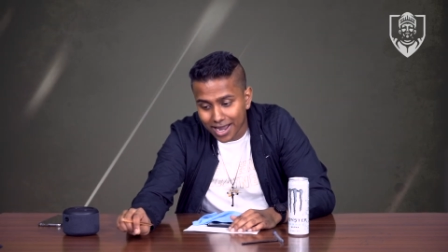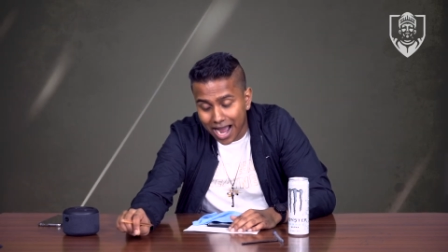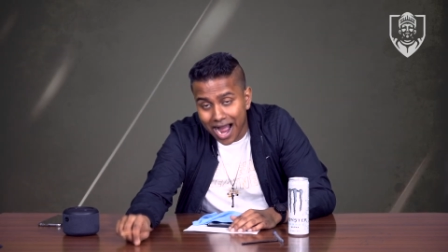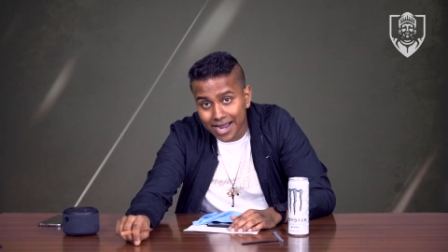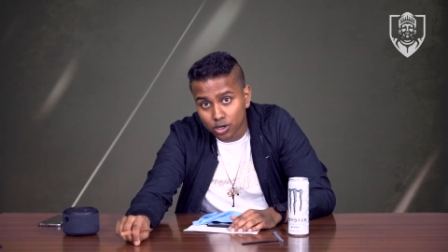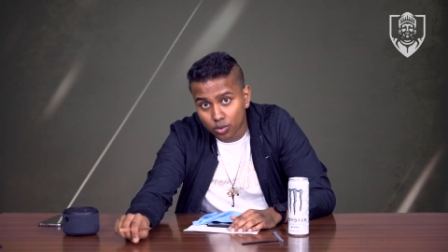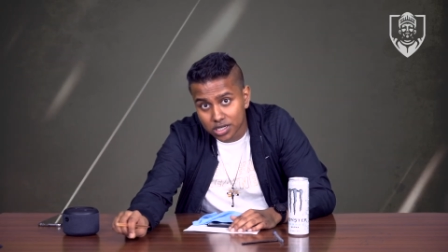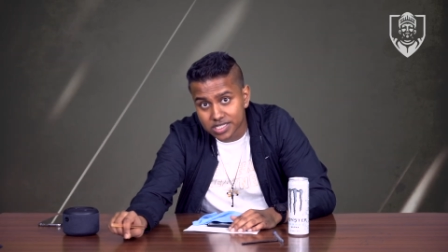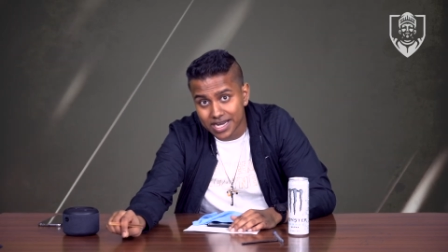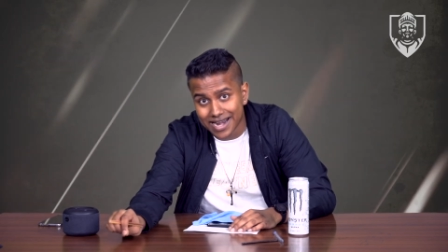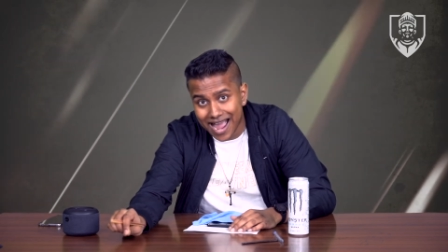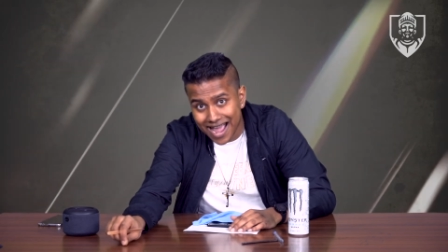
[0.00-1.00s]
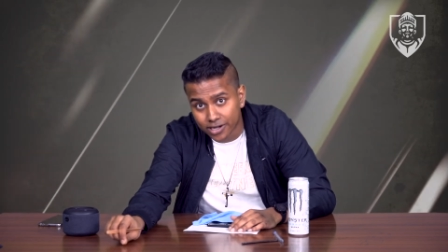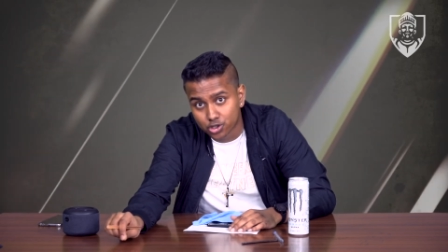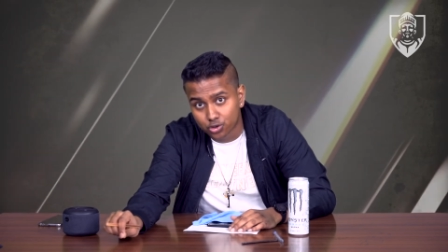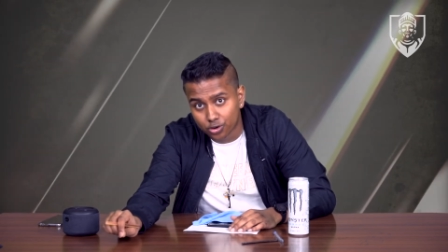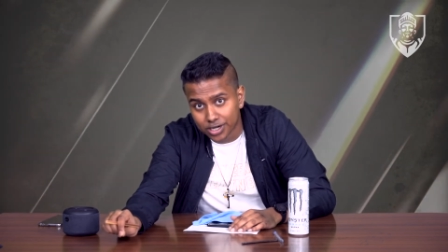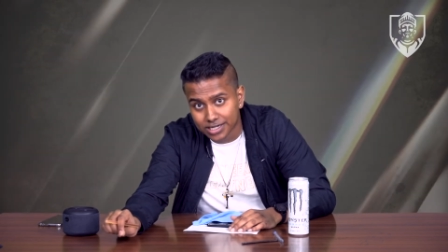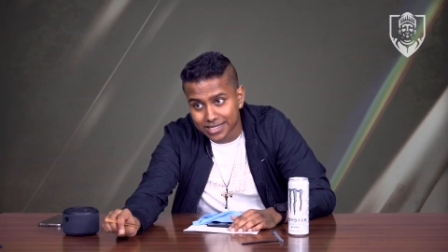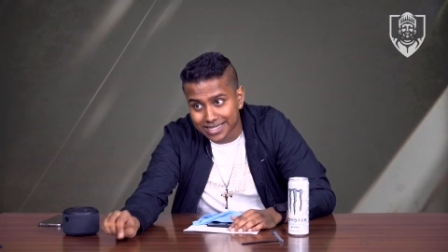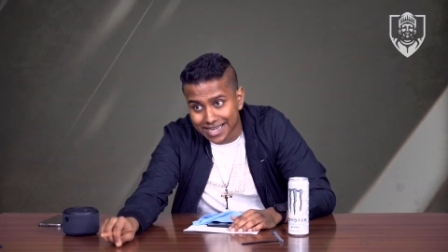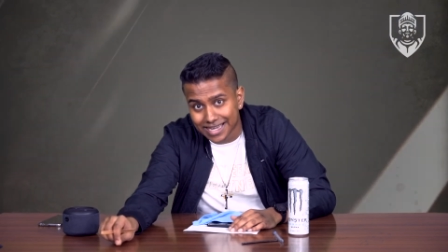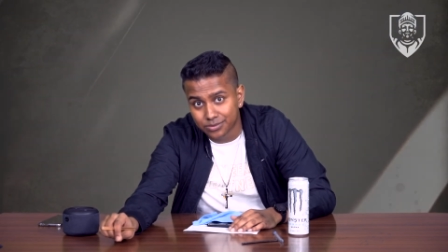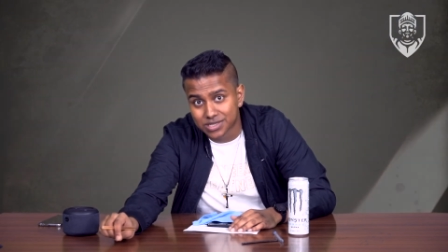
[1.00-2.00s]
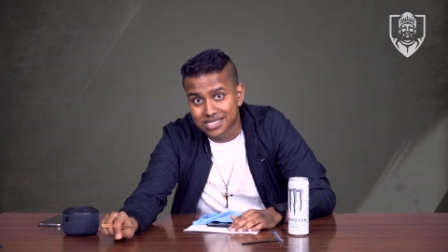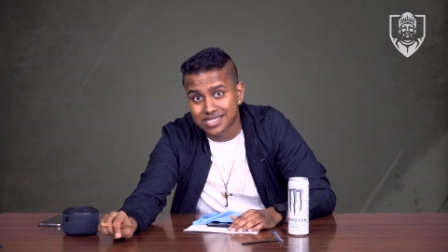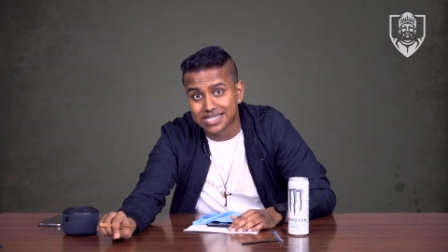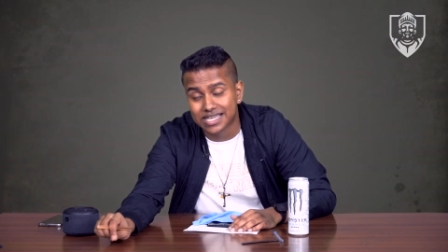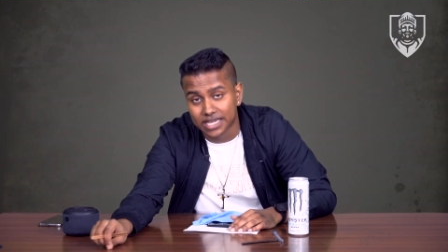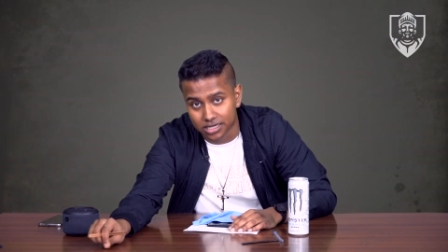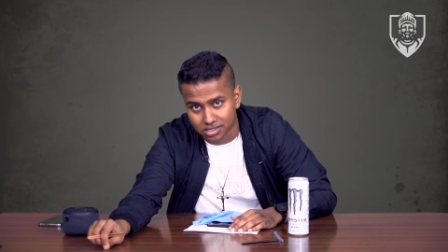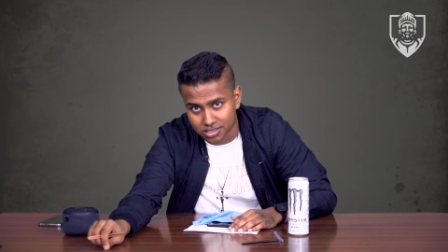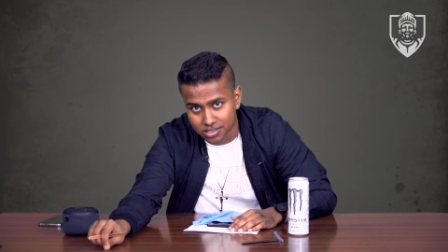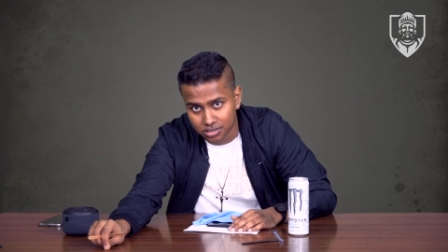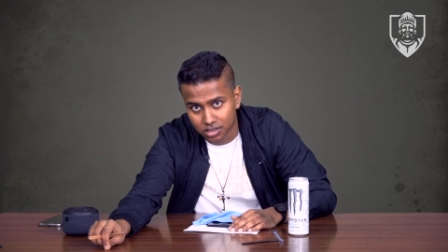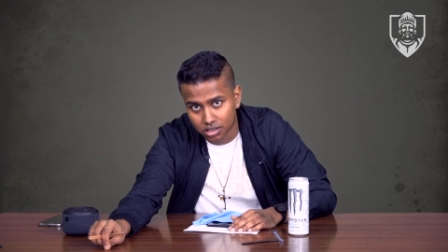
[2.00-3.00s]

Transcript: iOS and Android game skins